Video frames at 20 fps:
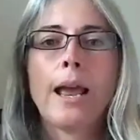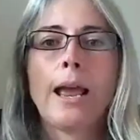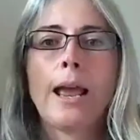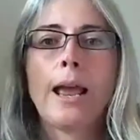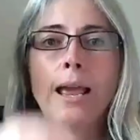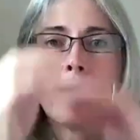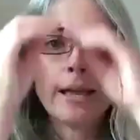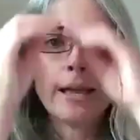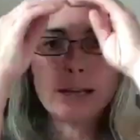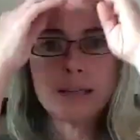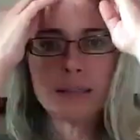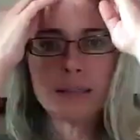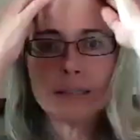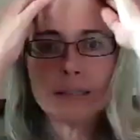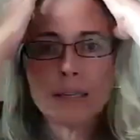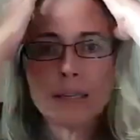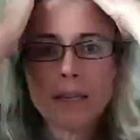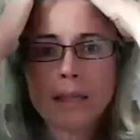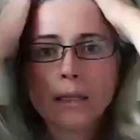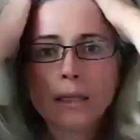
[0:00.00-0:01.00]

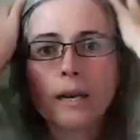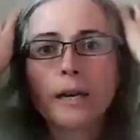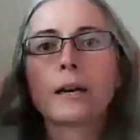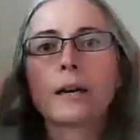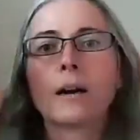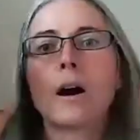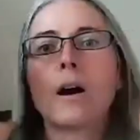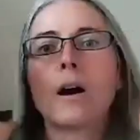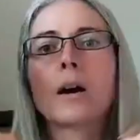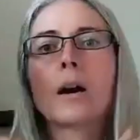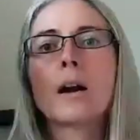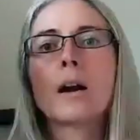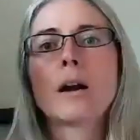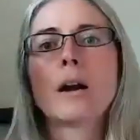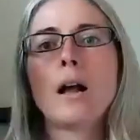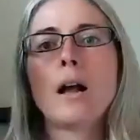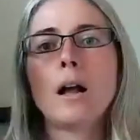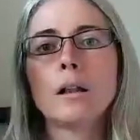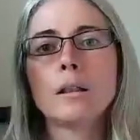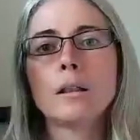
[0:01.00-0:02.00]
And there are
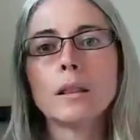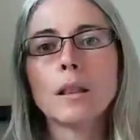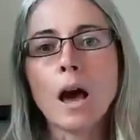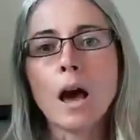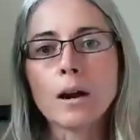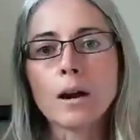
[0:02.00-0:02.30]
a lot